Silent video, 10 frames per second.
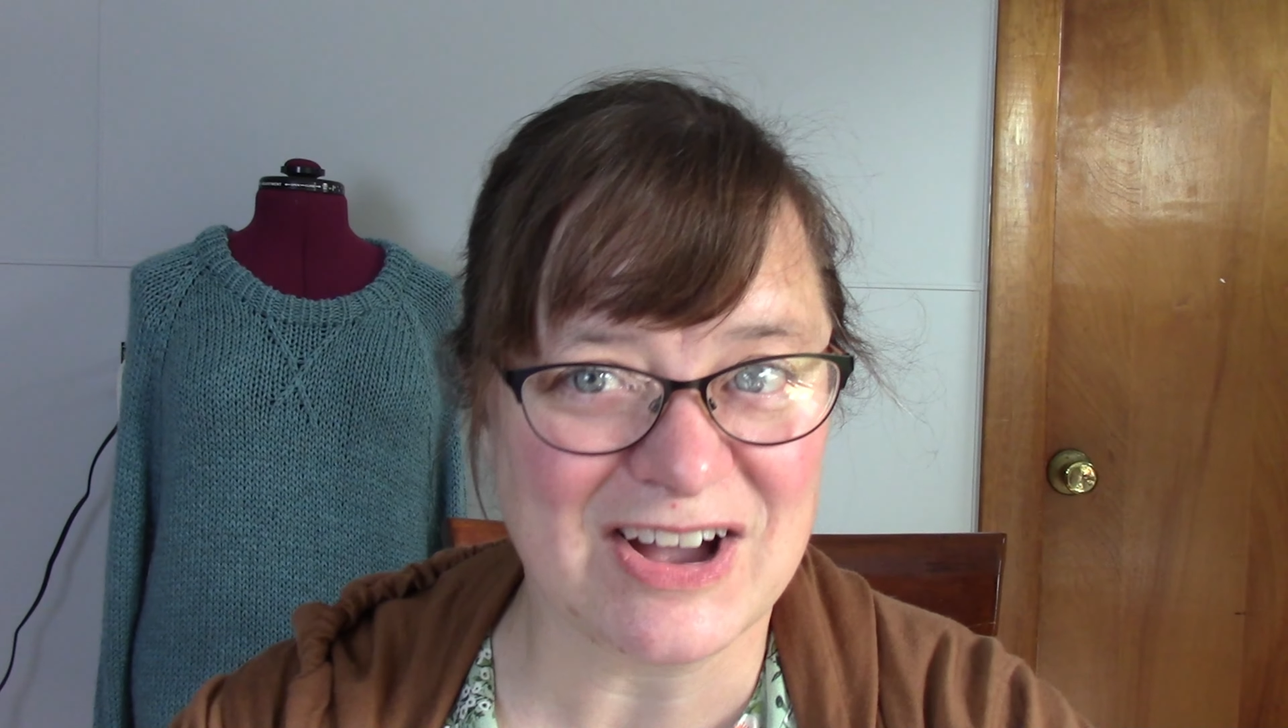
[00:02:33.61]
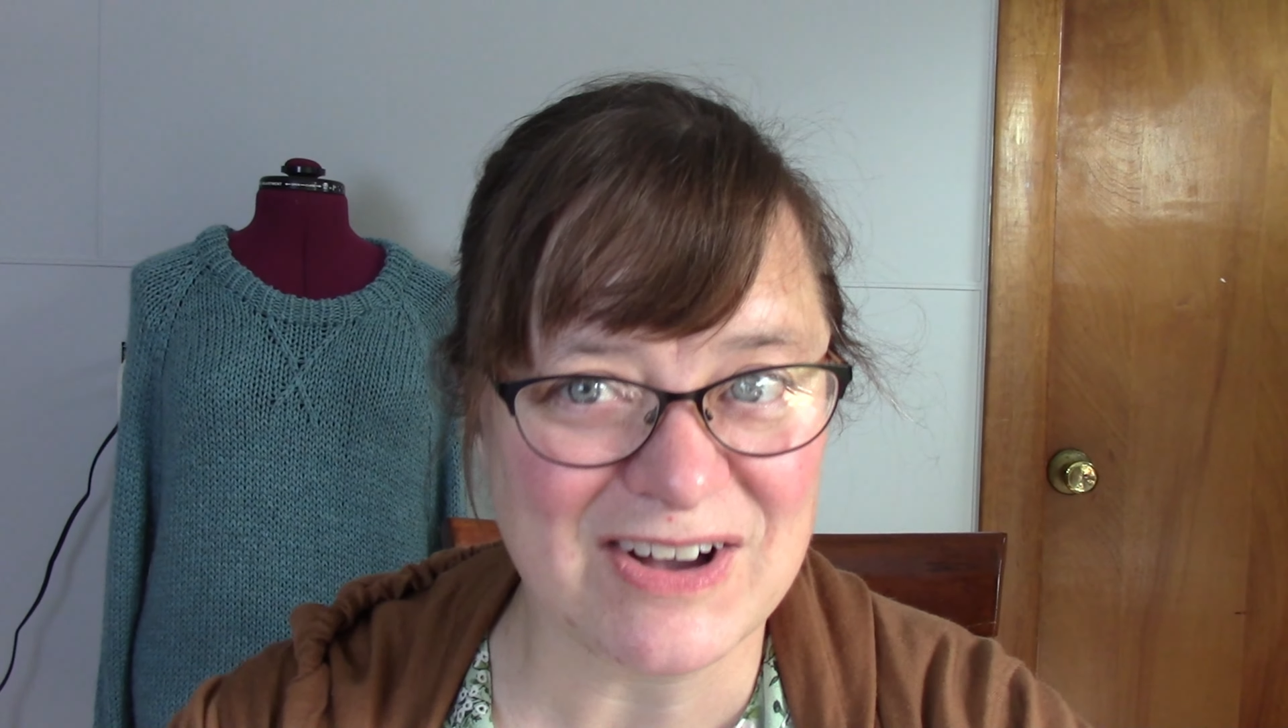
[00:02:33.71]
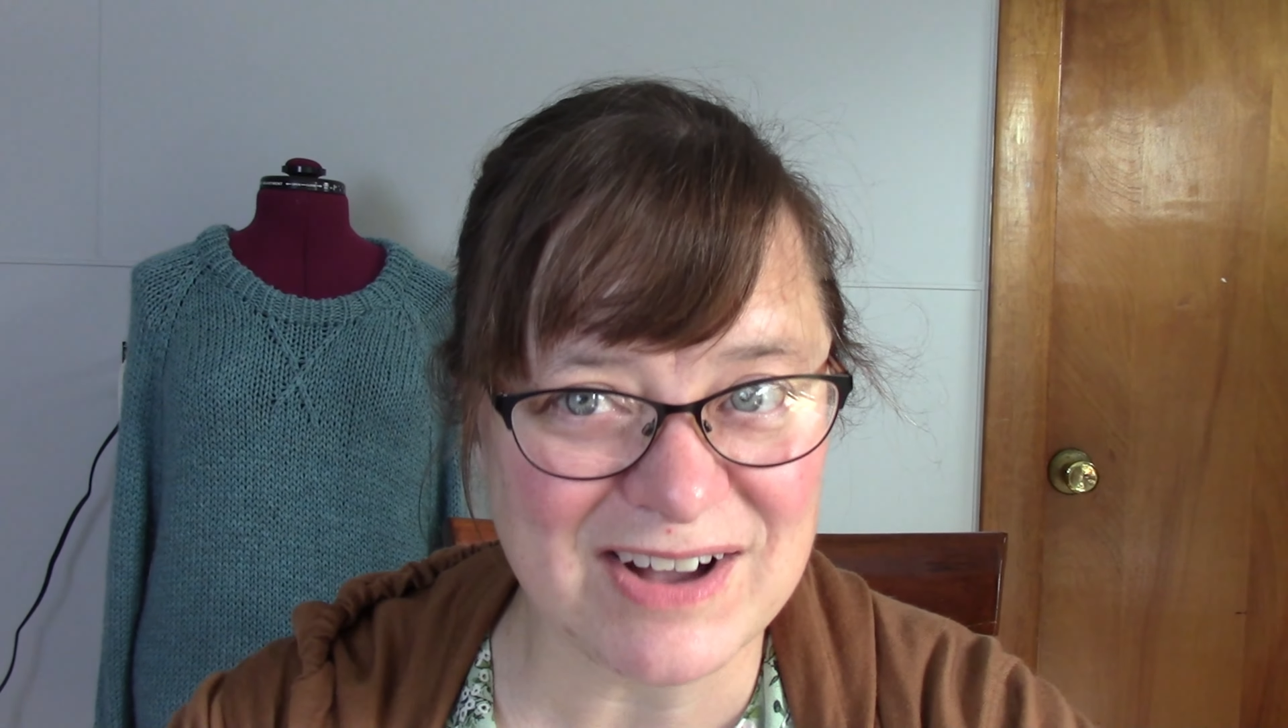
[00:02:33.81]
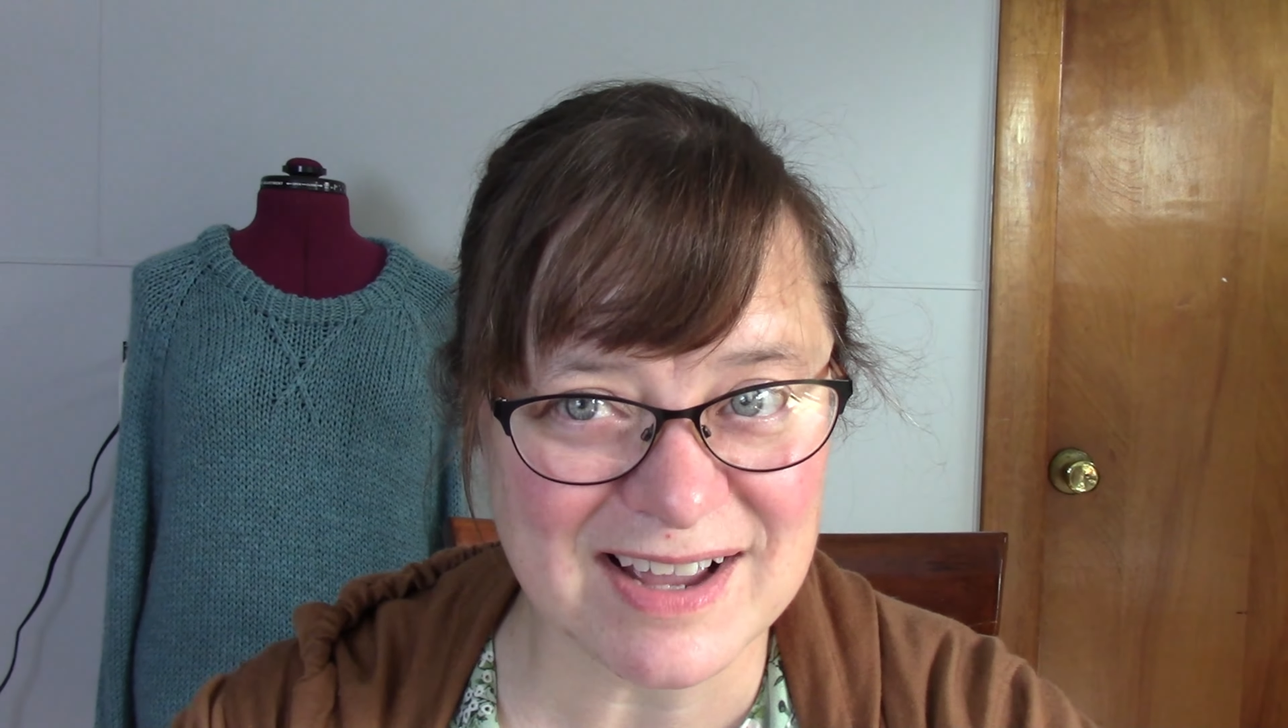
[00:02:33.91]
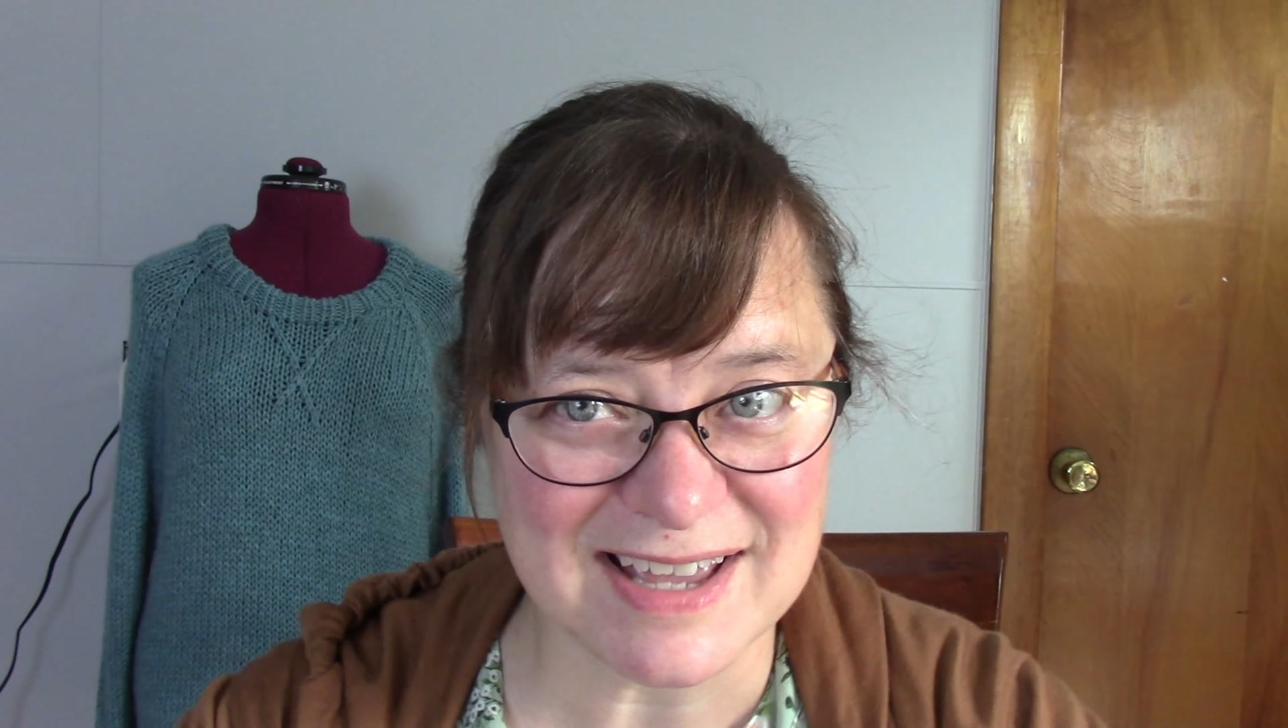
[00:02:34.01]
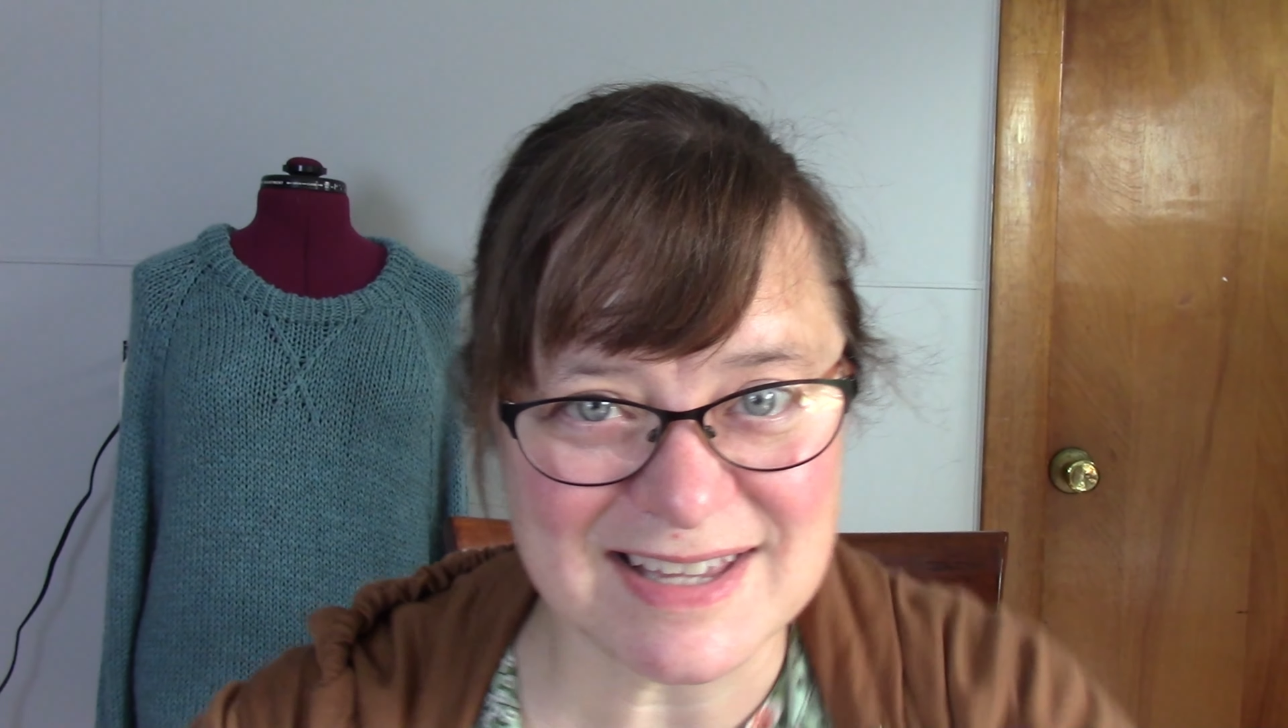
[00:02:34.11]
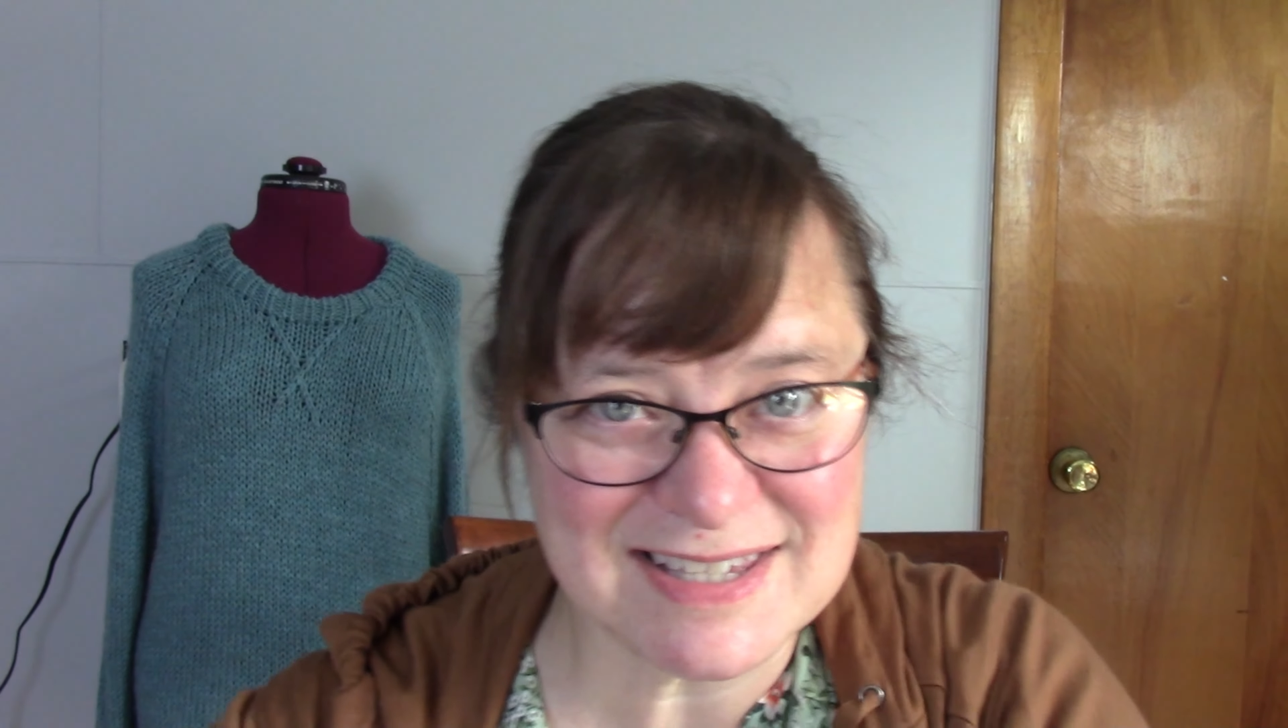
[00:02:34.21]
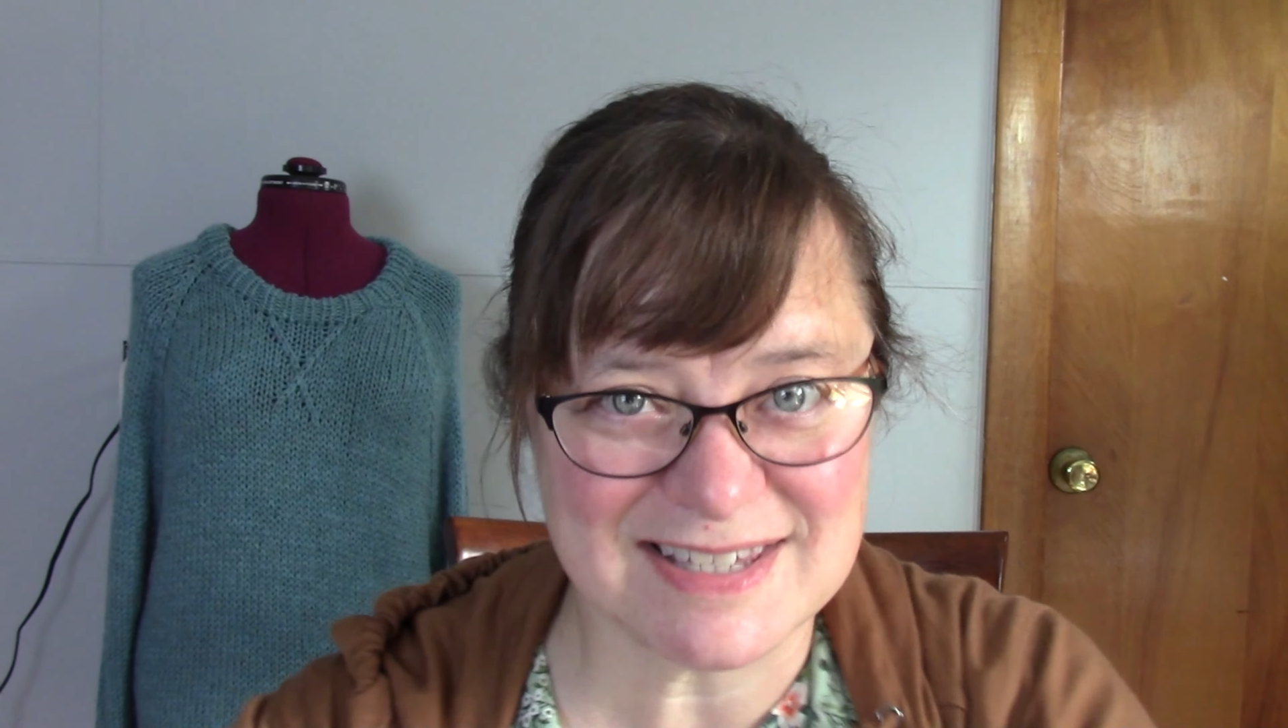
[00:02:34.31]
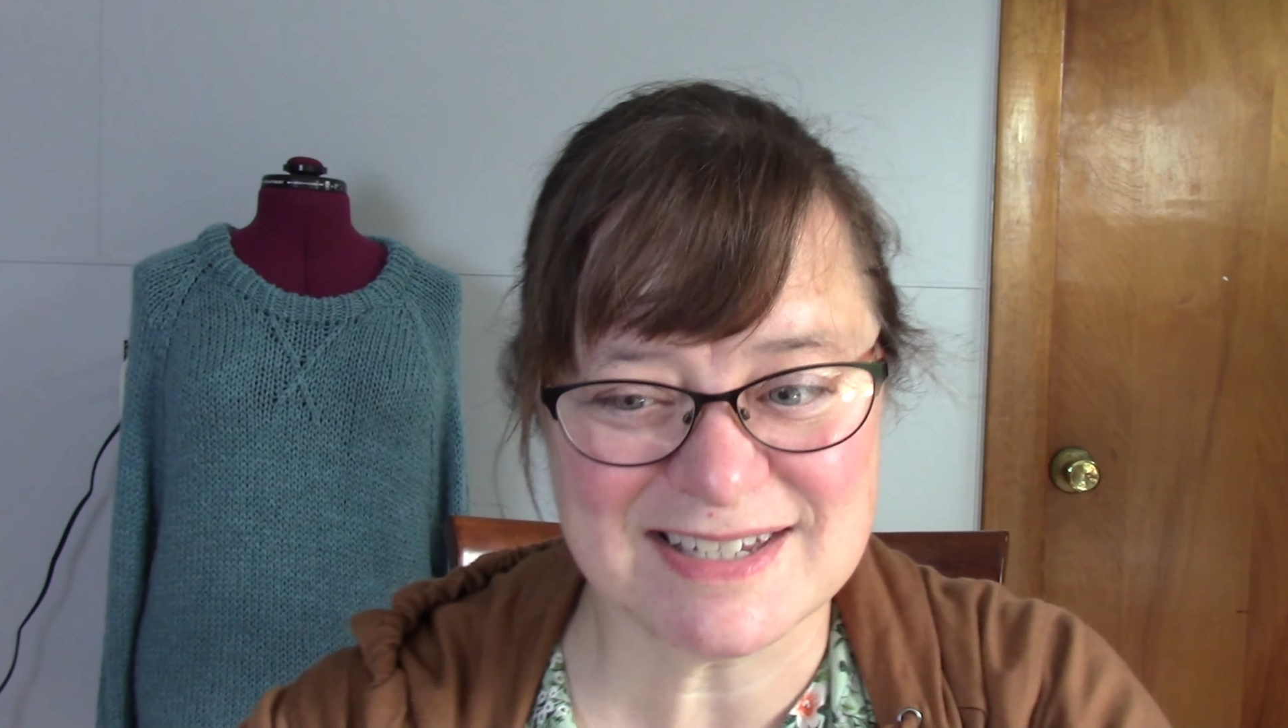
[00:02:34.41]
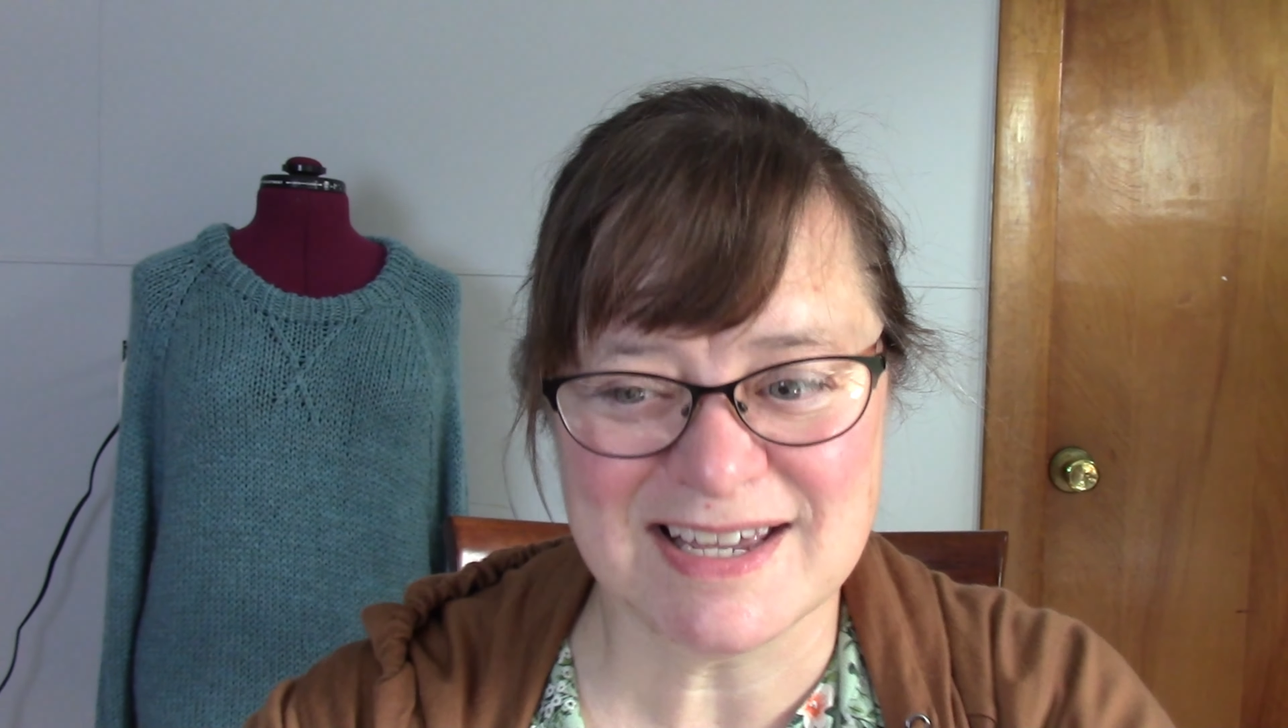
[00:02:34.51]

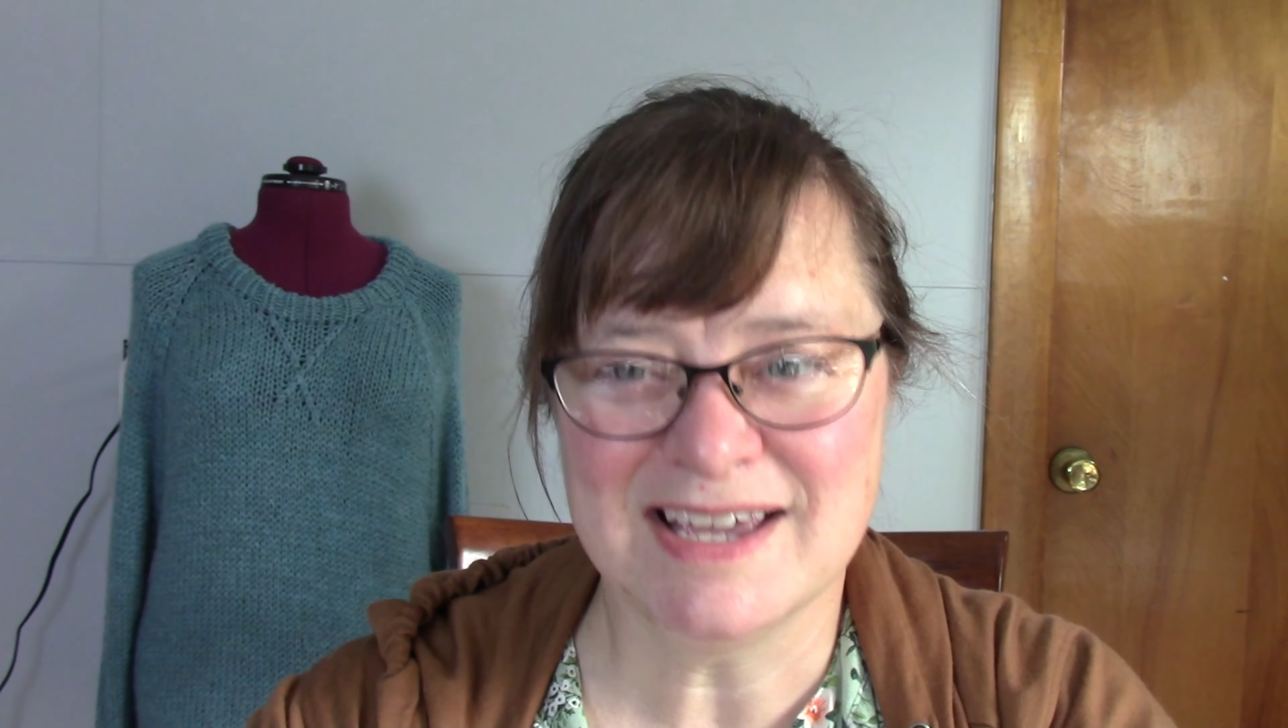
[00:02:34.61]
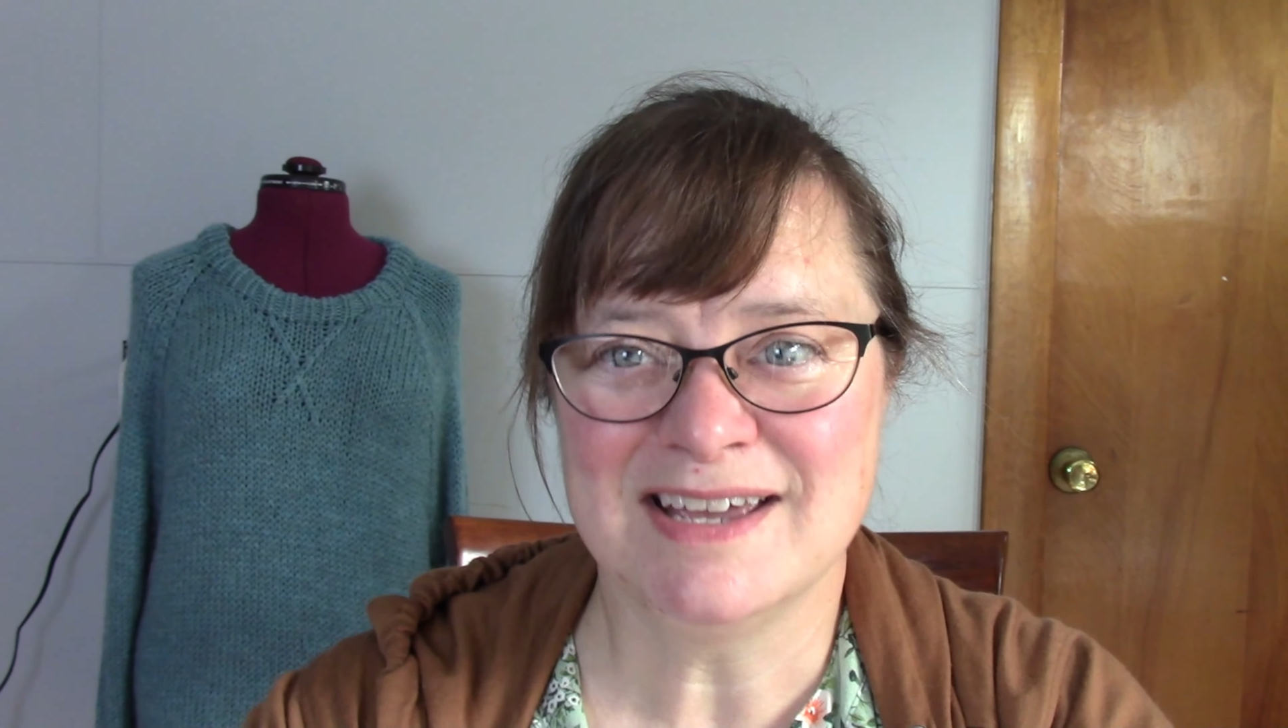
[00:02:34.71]
August